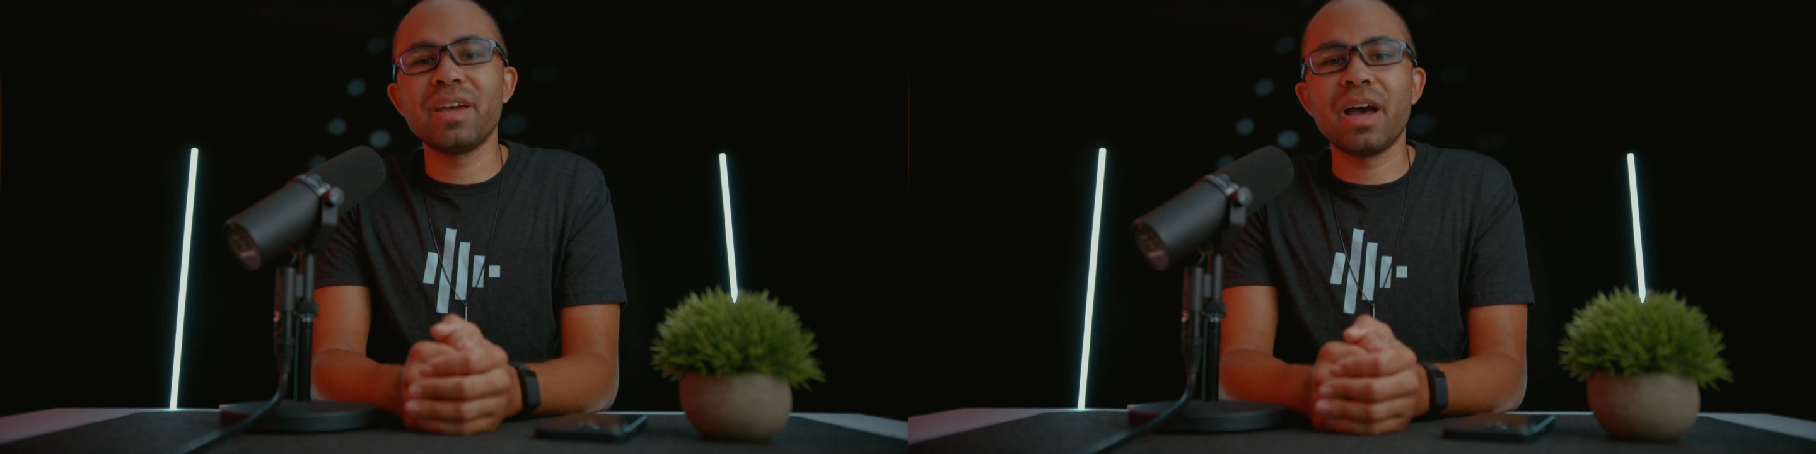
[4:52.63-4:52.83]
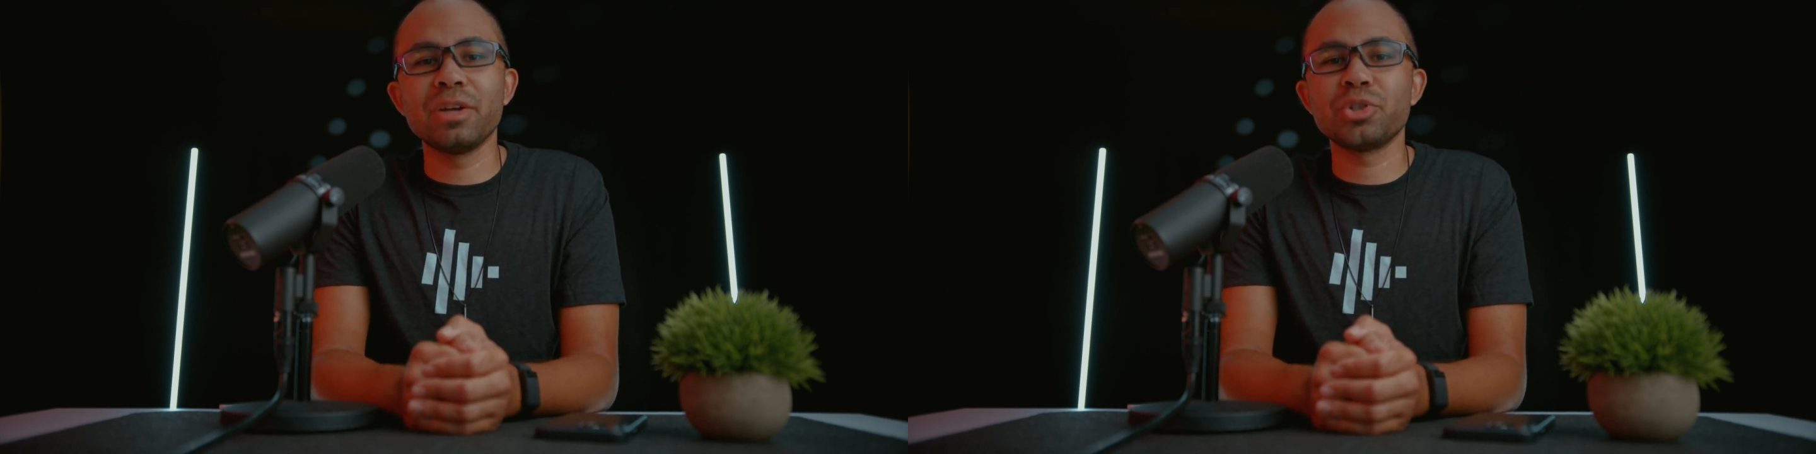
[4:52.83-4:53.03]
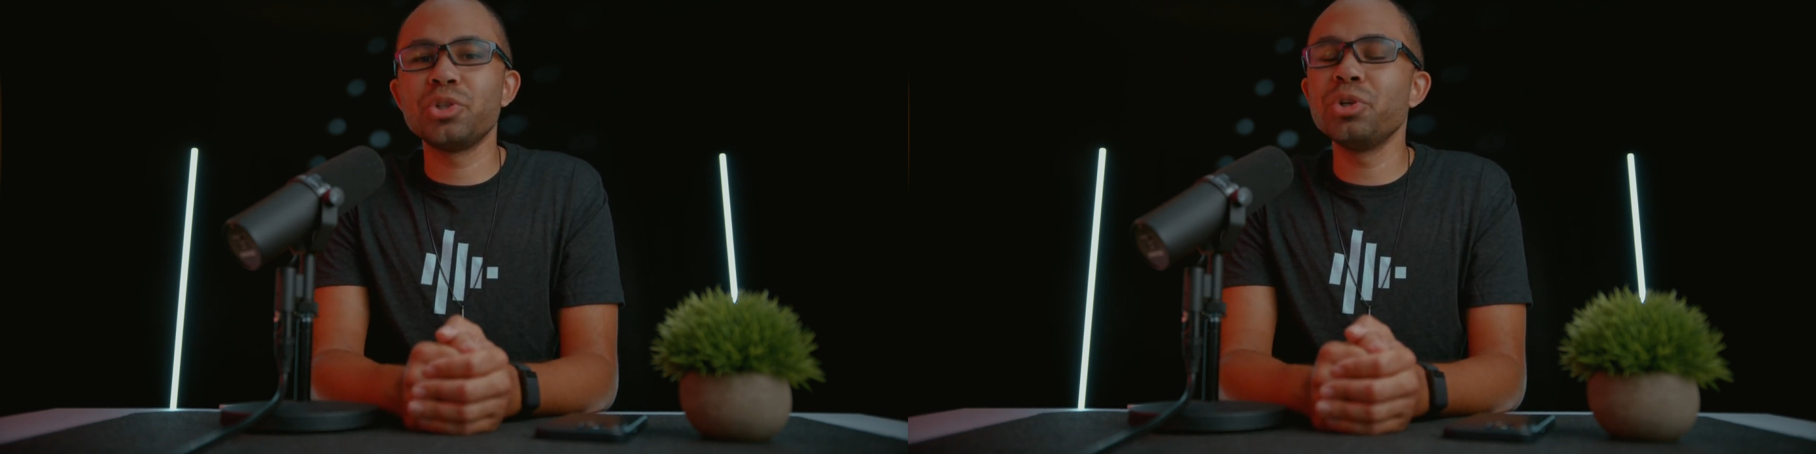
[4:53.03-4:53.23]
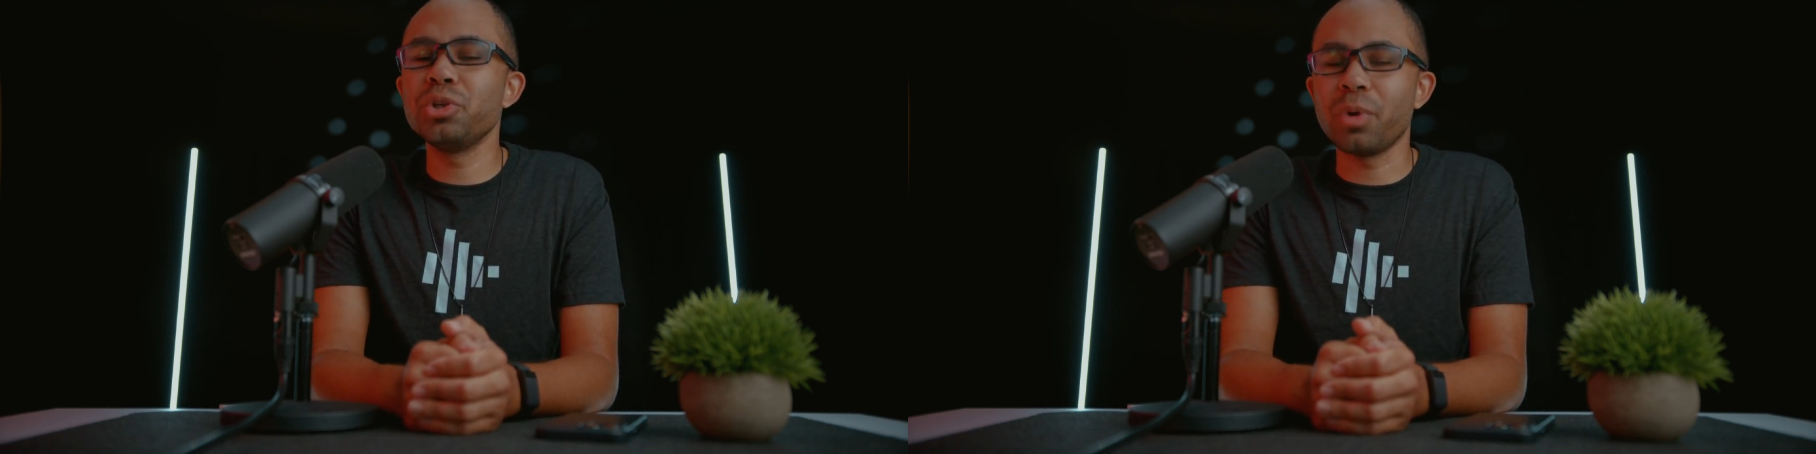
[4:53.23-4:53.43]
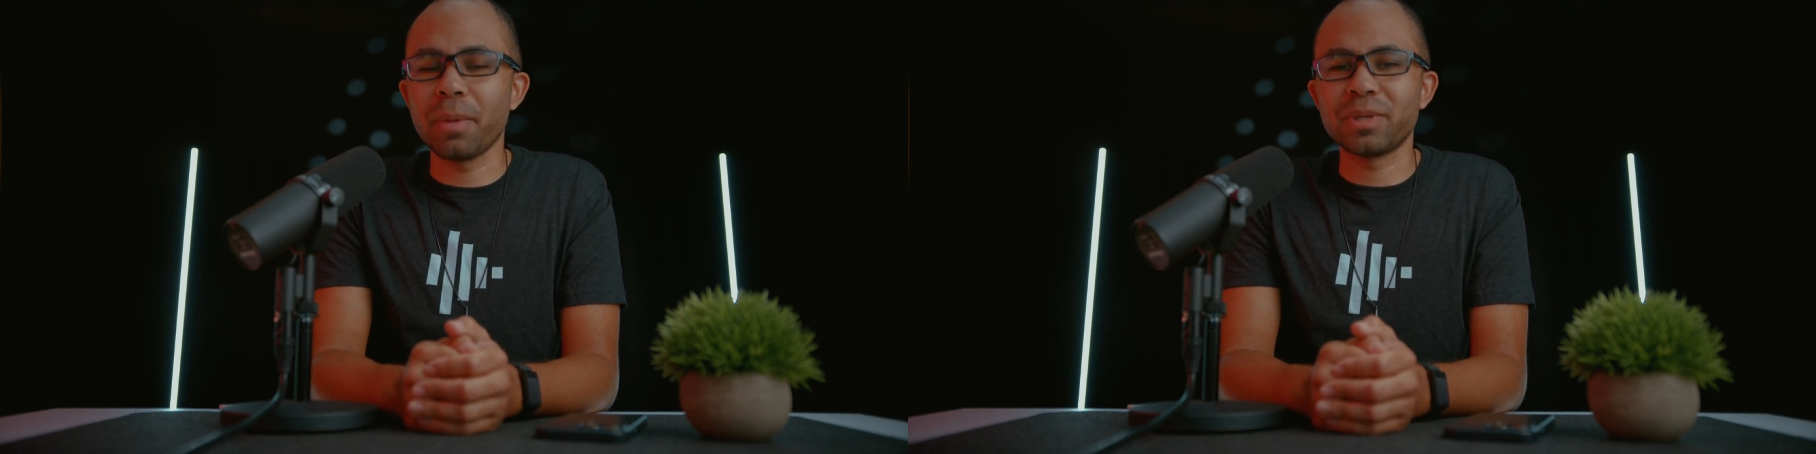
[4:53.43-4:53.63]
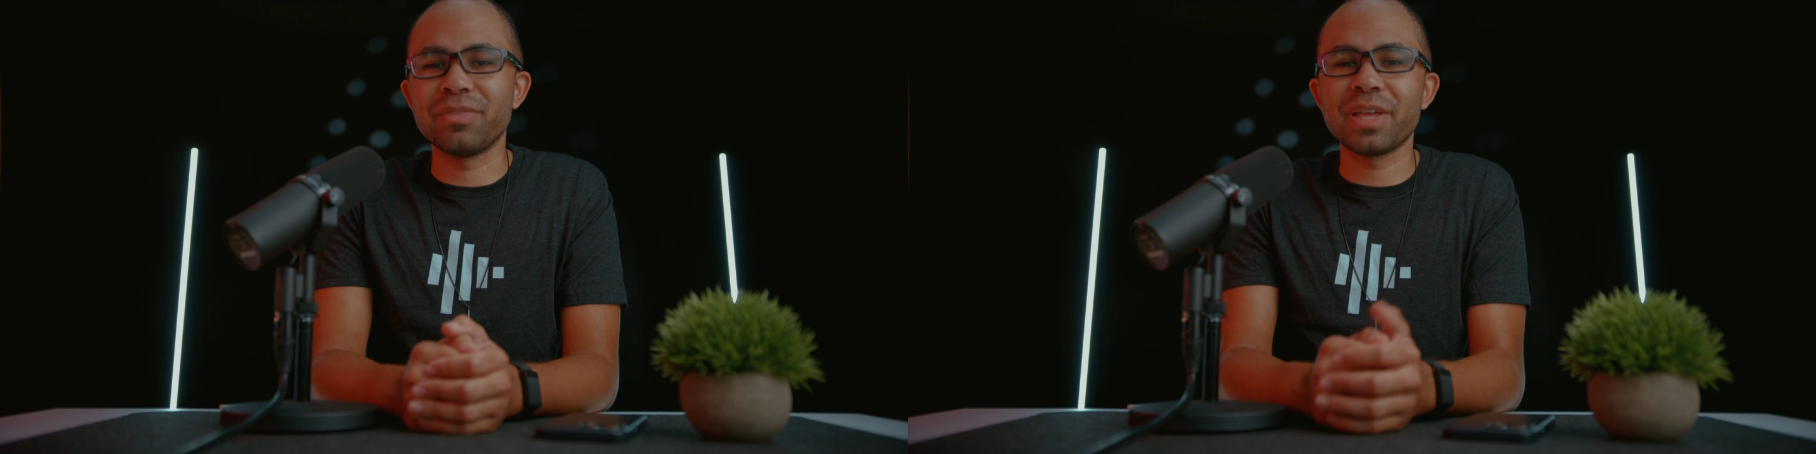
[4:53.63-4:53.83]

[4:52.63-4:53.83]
uh, should you update?